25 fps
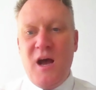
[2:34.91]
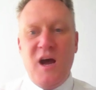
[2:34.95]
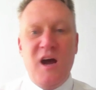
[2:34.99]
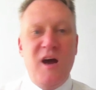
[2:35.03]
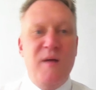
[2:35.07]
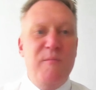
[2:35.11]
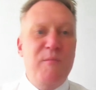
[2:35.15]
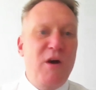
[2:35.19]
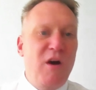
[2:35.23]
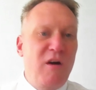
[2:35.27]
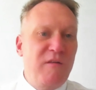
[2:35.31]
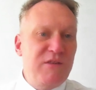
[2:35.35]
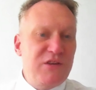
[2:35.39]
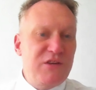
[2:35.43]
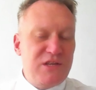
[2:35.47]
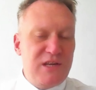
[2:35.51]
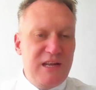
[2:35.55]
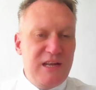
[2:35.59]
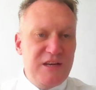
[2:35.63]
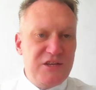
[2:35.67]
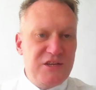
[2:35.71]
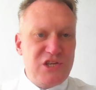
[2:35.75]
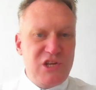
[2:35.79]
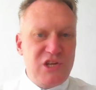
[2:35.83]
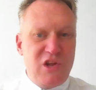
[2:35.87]

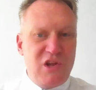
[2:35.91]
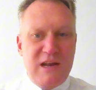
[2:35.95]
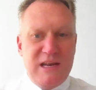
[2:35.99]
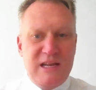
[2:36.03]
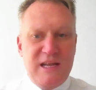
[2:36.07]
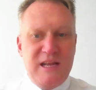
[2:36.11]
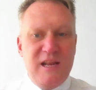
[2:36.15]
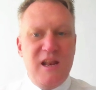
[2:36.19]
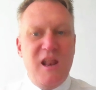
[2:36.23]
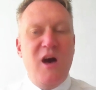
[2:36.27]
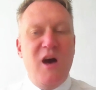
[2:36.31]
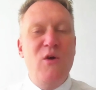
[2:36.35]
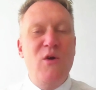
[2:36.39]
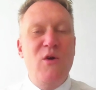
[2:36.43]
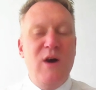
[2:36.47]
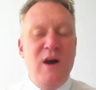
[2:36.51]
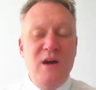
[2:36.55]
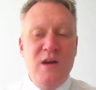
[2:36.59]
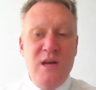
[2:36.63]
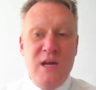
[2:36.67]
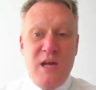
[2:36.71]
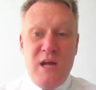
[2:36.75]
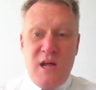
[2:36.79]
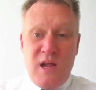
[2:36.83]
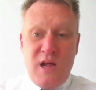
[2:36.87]
Obviously, a slightly
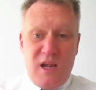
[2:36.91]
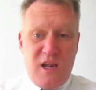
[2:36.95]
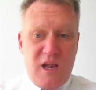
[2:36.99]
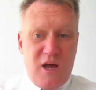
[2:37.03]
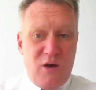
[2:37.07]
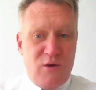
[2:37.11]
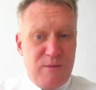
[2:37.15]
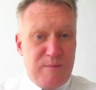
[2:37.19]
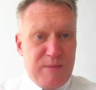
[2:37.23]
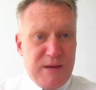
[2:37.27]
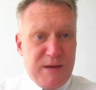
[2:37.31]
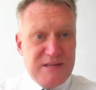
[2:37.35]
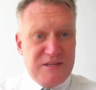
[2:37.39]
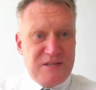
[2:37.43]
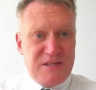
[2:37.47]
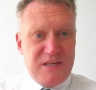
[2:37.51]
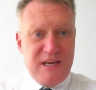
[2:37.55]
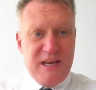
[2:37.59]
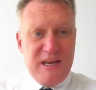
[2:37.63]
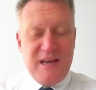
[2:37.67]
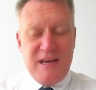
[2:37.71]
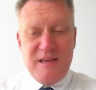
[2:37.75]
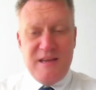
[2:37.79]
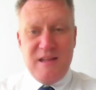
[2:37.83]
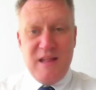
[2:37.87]
lower
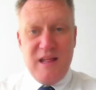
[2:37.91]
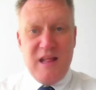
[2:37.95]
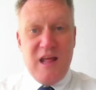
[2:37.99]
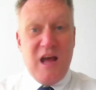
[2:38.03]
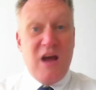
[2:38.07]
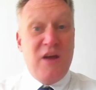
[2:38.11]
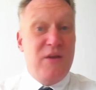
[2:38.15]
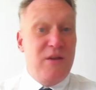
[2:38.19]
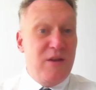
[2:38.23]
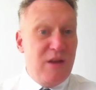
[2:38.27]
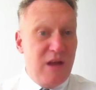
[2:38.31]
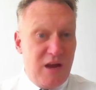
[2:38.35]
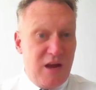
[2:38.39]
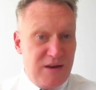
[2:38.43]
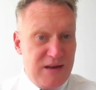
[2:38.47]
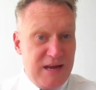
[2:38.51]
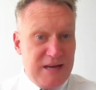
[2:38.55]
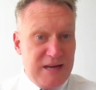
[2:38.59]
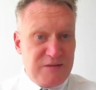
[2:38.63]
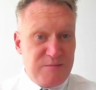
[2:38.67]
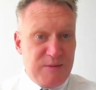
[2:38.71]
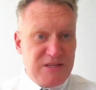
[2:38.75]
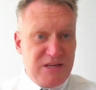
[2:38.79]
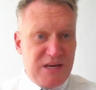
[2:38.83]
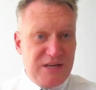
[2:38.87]
PCE, and an
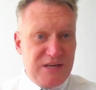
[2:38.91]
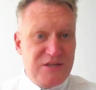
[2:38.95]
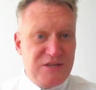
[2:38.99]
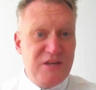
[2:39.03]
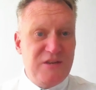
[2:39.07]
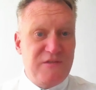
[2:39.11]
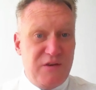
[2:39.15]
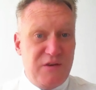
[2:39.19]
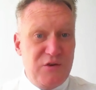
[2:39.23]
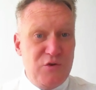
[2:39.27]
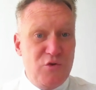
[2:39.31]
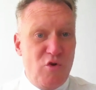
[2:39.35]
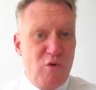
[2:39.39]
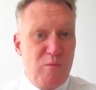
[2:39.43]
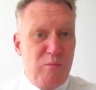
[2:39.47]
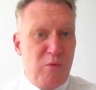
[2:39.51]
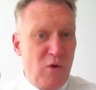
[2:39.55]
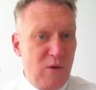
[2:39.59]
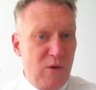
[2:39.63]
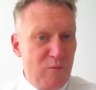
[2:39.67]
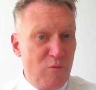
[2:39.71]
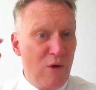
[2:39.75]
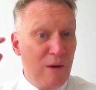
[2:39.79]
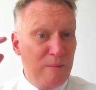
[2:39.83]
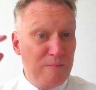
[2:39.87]
expectation is for
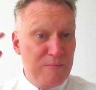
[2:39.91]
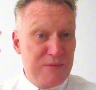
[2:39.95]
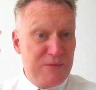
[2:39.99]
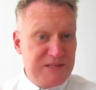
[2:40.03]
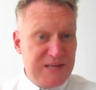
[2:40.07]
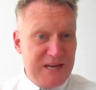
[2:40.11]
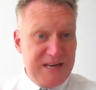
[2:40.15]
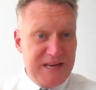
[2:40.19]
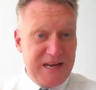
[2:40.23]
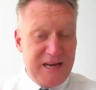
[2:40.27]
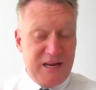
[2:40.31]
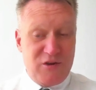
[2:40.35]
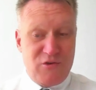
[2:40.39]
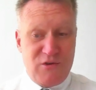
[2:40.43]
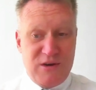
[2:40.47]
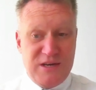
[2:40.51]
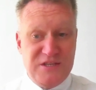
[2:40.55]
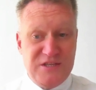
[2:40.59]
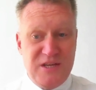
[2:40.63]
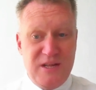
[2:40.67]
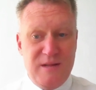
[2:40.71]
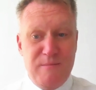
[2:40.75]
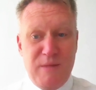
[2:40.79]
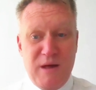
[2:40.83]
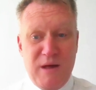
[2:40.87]
0.1%
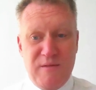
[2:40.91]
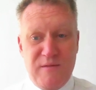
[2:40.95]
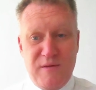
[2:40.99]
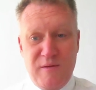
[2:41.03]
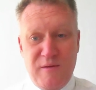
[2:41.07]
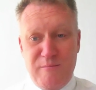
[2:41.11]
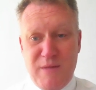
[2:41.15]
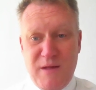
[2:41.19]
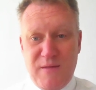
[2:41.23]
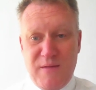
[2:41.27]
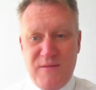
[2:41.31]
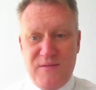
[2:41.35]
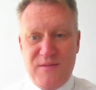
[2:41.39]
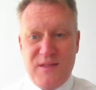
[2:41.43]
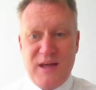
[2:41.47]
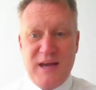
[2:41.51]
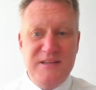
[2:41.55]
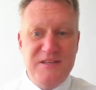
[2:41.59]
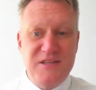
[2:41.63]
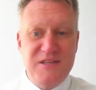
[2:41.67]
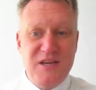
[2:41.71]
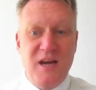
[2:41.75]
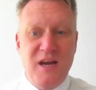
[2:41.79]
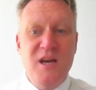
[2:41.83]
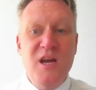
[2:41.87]
increase in the month-on-month
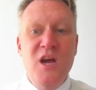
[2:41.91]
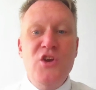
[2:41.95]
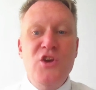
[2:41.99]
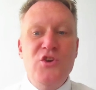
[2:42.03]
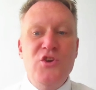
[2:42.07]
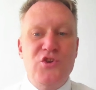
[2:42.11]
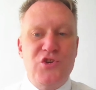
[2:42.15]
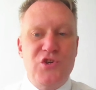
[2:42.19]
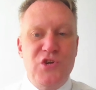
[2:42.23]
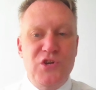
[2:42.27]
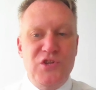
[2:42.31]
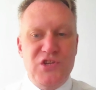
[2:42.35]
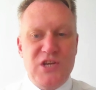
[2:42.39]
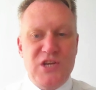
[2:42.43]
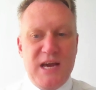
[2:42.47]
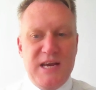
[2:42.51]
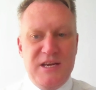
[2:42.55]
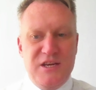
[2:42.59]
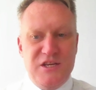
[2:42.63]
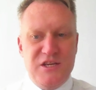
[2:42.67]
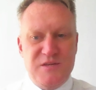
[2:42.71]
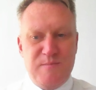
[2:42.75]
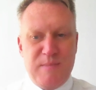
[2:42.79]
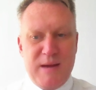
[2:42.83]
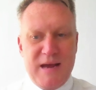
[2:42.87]
data, should
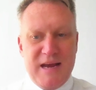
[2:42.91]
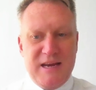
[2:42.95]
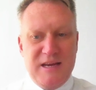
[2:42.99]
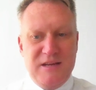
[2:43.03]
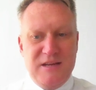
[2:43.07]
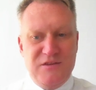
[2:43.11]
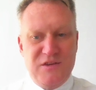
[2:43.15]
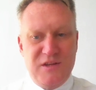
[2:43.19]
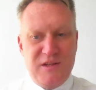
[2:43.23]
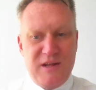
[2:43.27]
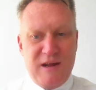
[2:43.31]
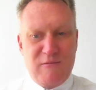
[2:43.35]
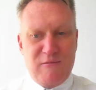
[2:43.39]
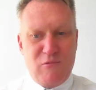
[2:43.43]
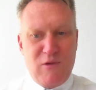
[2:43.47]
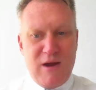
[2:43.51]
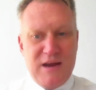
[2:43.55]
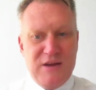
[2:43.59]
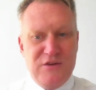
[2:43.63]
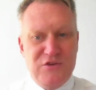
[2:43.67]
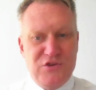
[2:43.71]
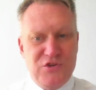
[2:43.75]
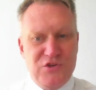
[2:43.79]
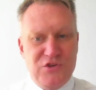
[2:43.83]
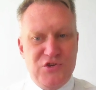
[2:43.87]
take us back into that
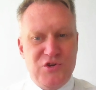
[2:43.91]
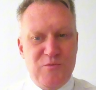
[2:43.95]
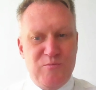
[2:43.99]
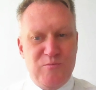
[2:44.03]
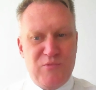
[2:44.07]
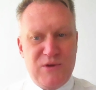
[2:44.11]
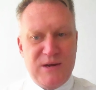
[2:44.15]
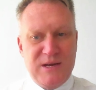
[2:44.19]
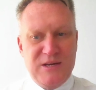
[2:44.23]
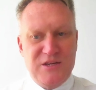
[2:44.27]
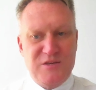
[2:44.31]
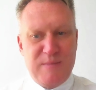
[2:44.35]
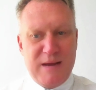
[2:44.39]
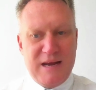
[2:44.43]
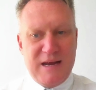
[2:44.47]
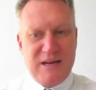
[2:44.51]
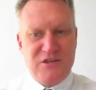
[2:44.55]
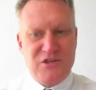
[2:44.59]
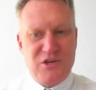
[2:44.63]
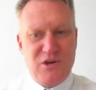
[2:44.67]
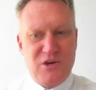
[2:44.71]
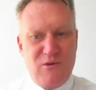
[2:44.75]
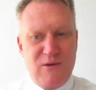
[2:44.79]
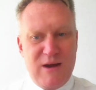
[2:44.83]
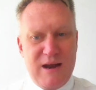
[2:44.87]
range and should bring us back
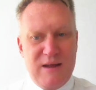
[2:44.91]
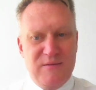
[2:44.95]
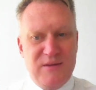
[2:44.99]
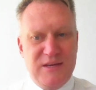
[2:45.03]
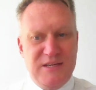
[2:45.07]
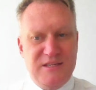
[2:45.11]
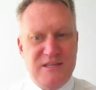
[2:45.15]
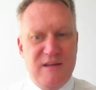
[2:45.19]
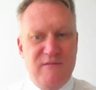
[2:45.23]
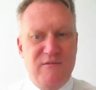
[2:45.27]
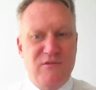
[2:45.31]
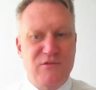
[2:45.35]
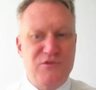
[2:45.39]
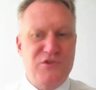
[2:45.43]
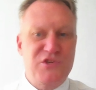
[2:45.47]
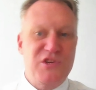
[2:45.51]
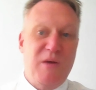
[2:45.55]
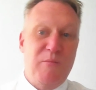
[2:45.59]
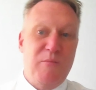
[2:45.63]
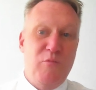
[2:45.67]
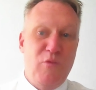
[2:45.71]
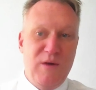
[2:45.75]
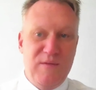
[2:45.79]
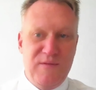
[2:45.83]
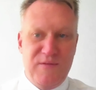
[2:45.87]
to around these levels,
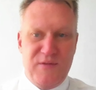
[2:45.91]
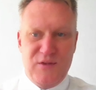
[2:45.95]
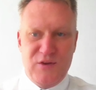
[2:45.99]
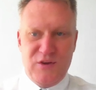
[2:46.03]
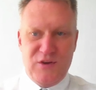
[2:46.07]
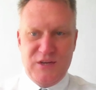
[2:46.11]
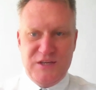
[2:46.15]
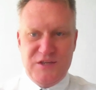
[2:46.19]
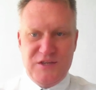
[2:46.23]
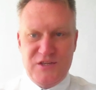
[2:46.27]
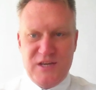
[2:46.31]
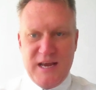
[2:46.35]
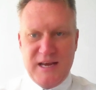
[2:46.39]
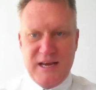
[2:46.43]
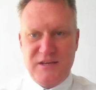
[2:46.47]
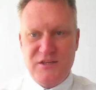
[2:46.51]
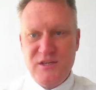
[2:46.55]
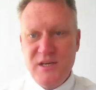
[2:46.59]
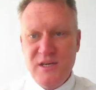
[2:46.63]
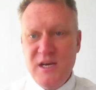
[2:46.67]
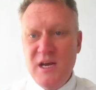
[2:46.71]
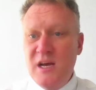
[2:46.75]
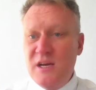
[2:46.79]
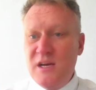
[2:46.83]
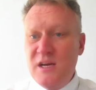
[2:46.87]
sub
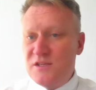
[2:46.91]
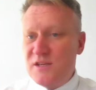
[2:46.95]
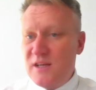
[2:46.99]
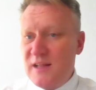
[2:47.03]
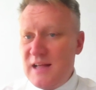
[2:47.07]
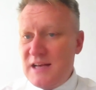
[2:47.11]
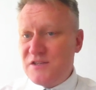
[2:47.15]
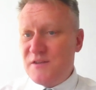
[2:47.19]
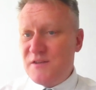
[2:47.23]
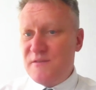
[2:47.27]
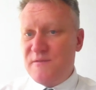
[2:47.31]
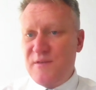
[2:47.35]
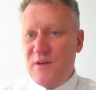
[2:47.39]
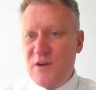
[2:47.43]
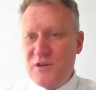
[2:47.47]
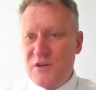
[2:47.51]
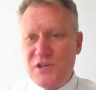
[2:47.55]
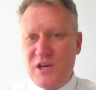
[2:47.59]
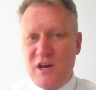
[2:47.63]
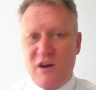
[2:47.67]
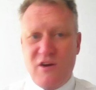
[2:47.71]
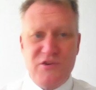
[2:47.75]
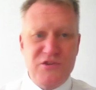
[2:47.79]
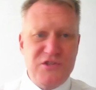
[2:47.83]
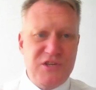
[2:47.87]
136. So that's the
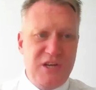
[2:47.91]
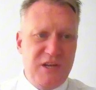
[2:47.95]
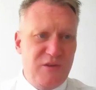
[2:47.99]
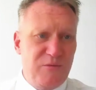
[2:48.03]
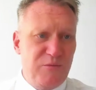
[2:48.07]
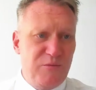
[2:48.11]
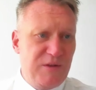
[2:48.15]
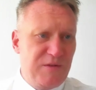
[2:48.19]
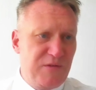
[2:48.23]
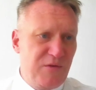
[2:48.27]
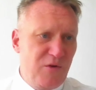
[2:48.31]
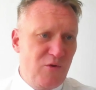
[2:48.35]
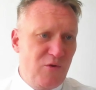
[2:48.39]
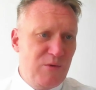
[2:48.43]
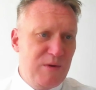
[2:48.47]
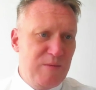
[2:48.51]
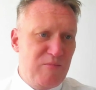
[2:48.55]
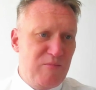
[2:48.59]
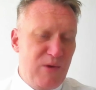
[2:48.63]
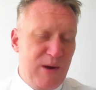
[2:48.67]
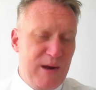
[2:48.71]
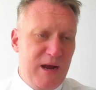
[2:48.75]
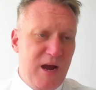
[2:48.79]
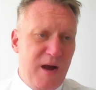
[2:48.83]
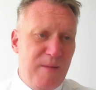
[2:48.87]
first currency that we thought we'd
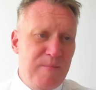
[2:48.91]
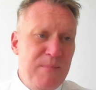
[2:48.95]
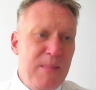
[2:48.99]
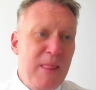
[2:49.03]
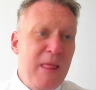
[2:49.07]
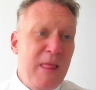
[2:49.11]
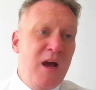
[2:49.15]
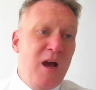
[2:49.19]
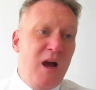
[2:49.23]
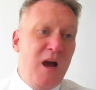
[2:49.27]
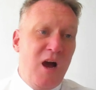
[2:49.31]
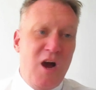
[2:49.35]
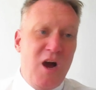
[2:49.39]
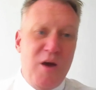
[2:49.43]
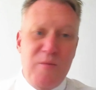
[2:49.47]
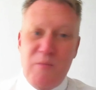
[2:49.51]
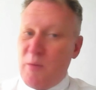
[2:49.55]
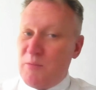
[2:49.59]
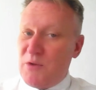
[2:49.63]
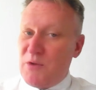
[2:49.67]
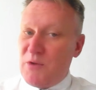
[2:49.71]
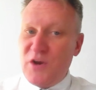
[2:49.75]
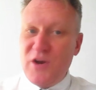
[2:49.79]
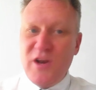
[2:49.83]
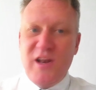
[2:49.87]
bring up.
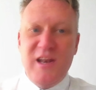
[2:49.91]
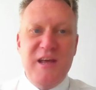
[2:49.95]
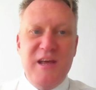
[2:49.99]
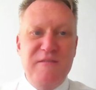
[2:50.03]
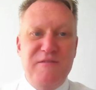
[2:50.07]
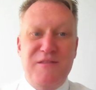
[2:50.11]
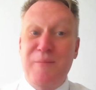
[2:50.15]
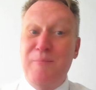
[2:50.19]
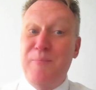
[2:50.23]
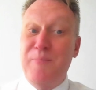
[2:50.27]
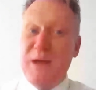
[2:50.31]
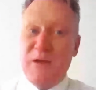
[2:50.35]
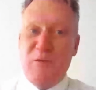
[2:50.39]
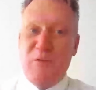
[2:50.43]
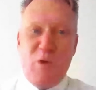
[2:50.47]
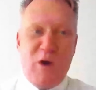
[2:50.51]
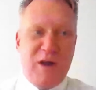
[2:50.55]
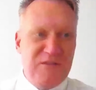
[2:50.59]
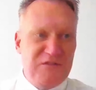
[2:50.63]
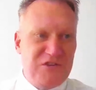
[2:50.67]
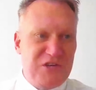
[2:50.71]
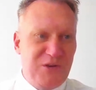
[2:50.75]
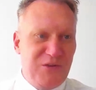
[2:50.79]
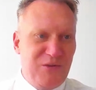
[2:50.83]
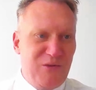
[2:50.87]
I'm going to leave the big
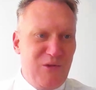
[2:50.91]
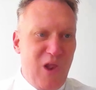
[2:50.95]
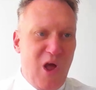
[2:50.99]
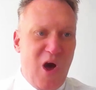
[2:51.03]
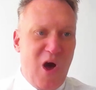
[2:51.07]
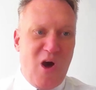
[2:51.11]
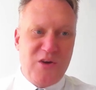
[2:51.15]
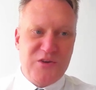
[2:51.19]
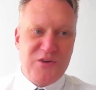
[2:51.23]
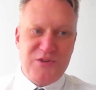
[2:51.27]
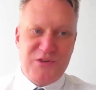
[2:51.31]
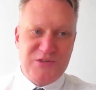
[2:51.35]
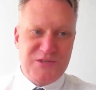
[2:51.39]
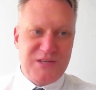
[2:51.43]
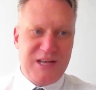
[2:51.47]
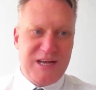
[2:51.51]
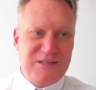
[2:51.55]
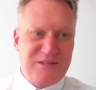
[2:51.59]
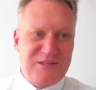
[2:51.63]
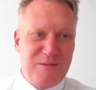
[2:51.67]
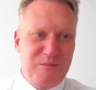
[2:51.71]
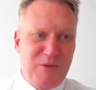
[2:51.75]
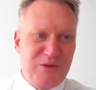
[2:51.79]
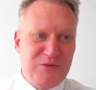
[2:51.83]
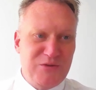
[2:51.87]
one till last because
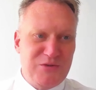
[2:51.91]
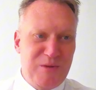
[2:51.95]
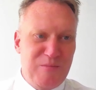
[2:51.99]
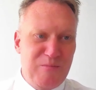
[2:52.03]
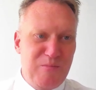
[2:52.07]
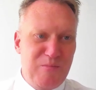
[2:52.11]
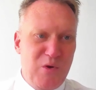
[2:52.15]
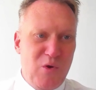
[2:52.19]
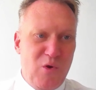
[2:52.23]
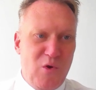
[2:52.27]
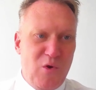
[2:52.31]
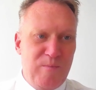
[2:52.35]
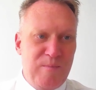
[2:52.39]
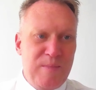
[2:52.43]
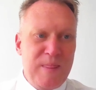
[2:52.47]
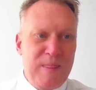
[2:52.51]
that's the most important.